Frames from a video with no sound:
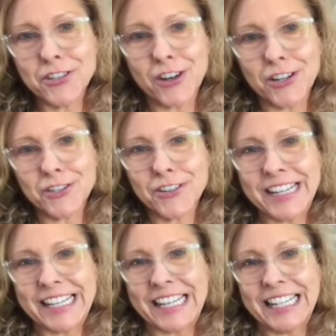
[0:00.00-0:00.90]
Dog
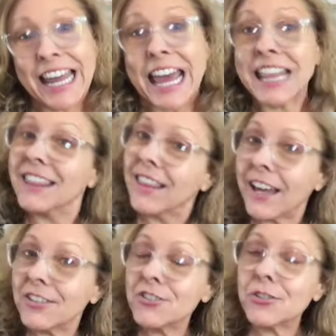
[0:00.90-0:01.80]
Training,
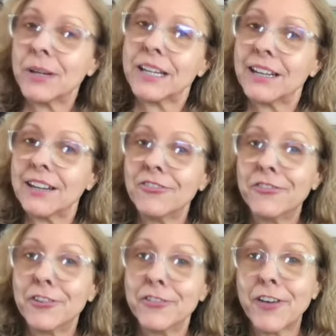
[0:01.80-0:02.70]
Enlightened Training
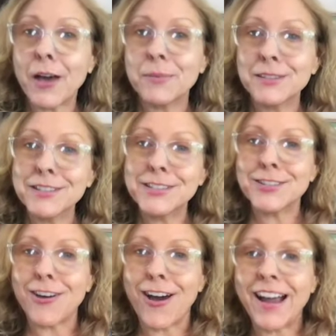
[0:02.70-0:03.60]
for a Fabulous
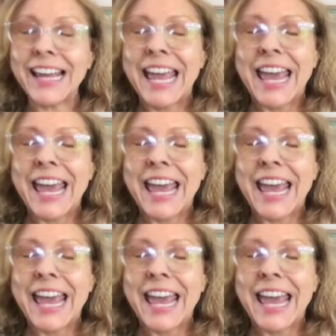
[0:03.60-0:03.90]
Dog.